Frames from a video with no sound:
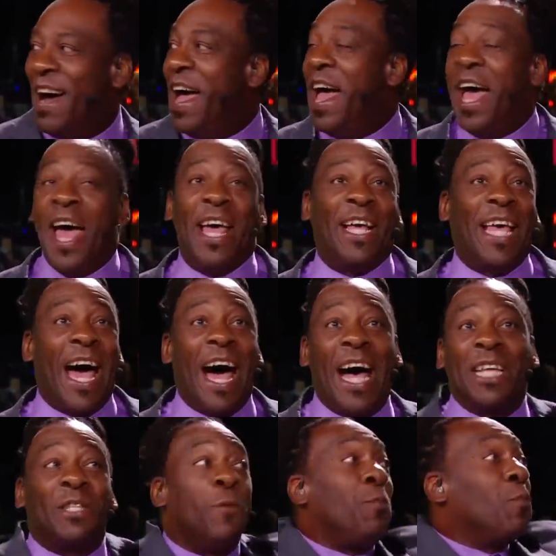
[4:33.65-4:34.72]
Hey,
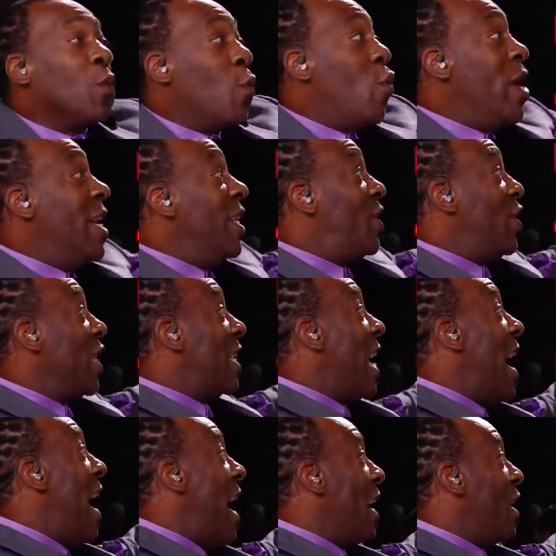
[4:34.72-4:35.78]
guys, we in
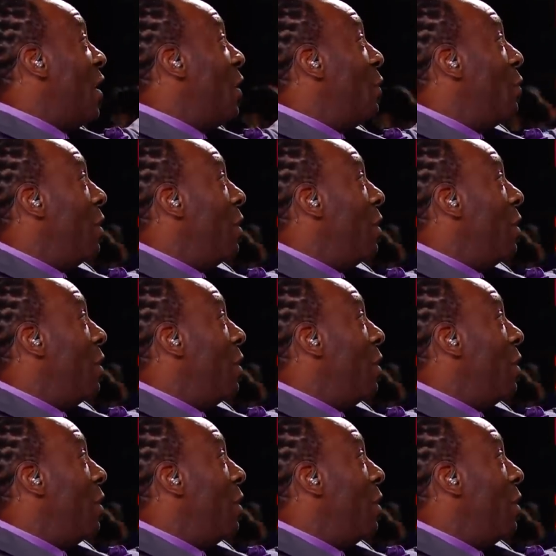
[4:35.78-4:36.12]
Chicago.